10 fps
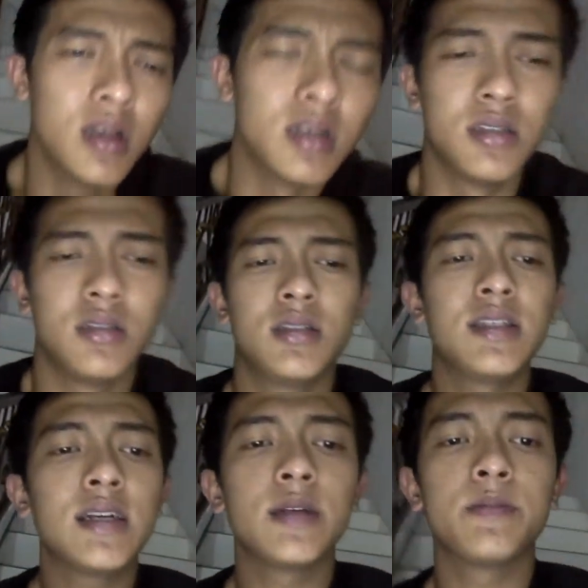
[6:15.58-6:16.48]
The
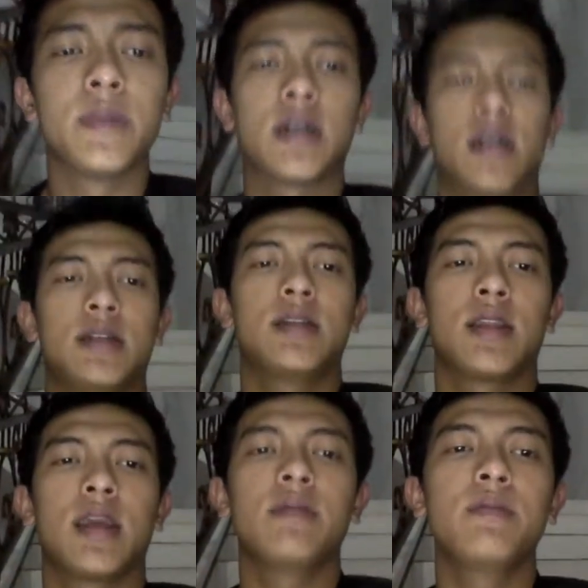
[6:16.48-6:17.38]
target market
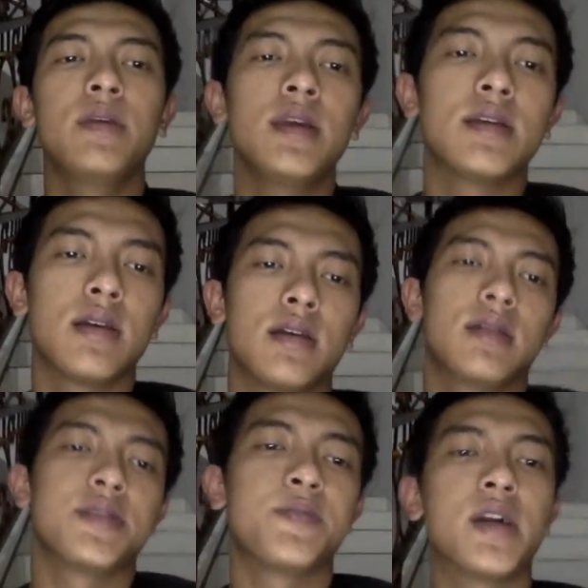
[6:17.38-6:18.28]
can be
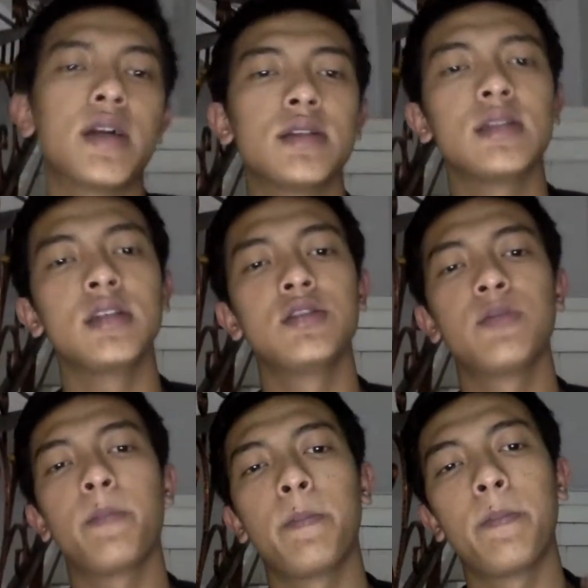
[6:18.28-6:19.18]
separated
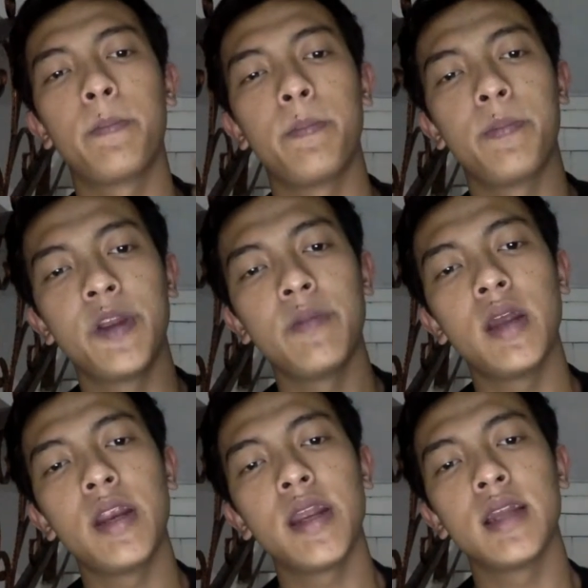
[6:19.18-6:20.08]
into
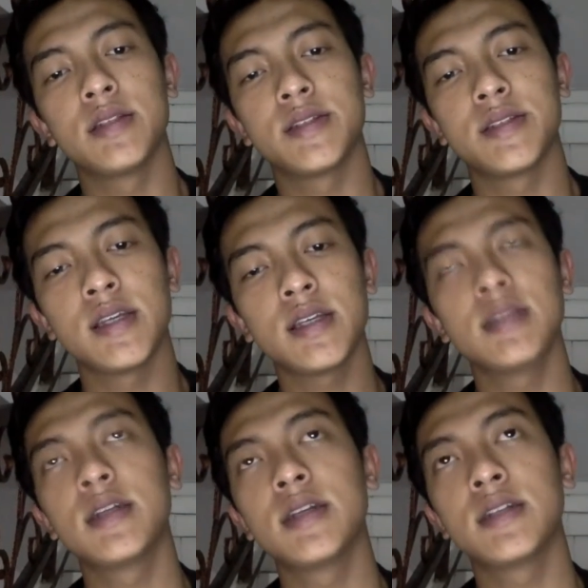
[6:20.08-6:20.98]
primary and
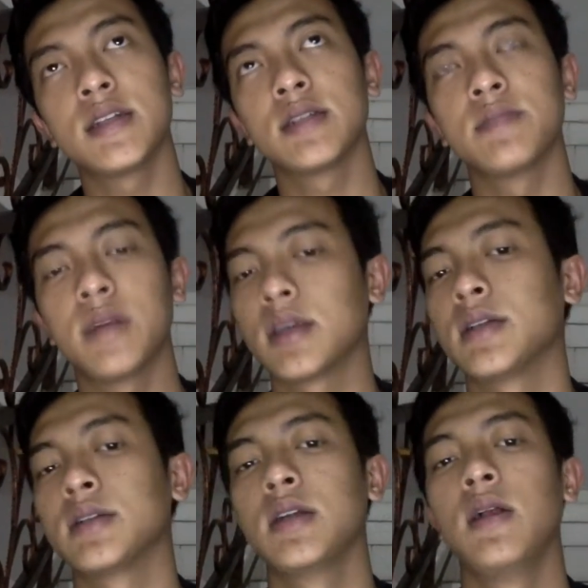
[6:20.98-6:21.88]
secondary target market.
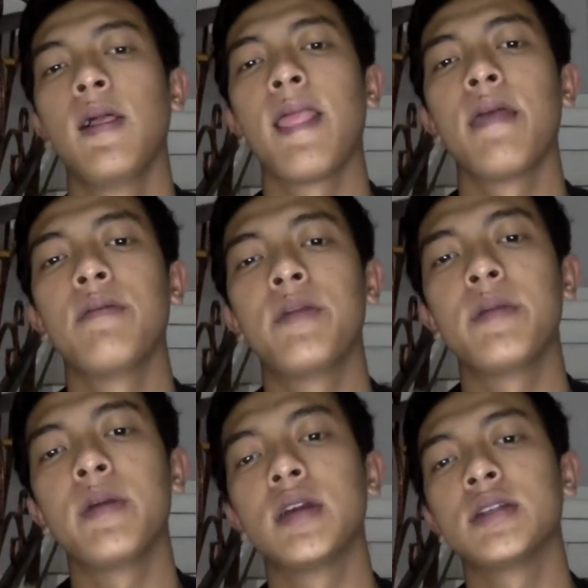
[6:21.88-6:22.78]

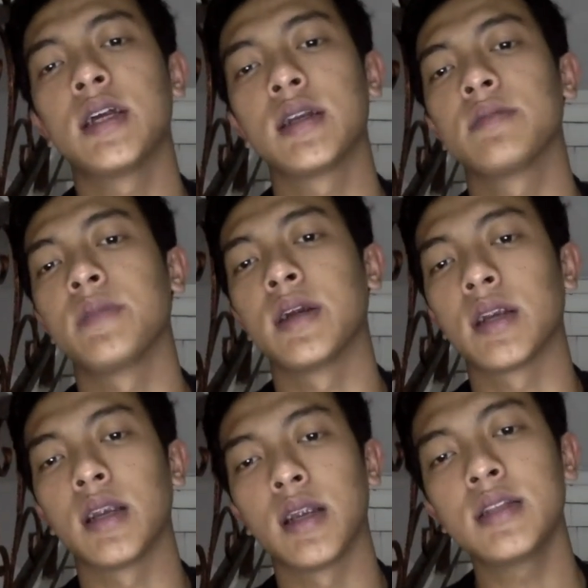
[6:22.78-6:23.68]
Primary target
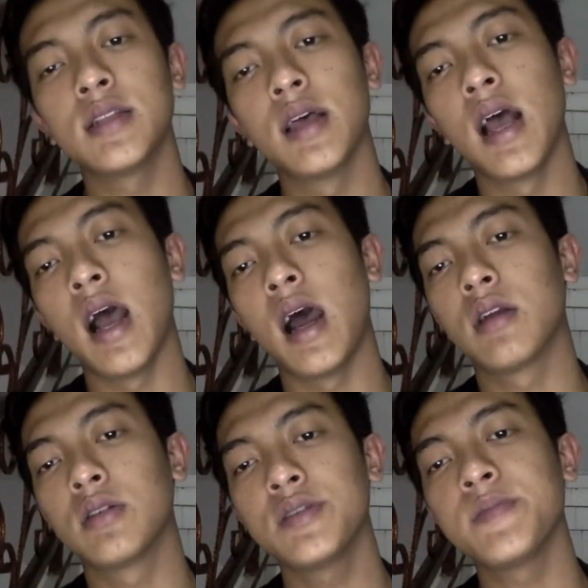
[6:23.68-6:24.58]
market
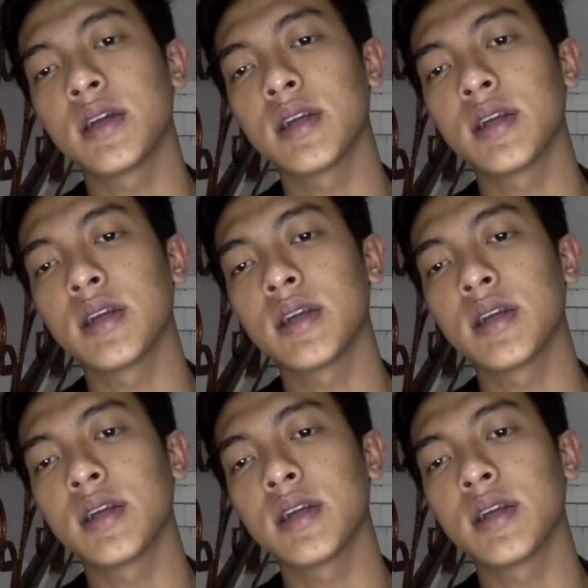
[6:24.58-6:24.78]
are those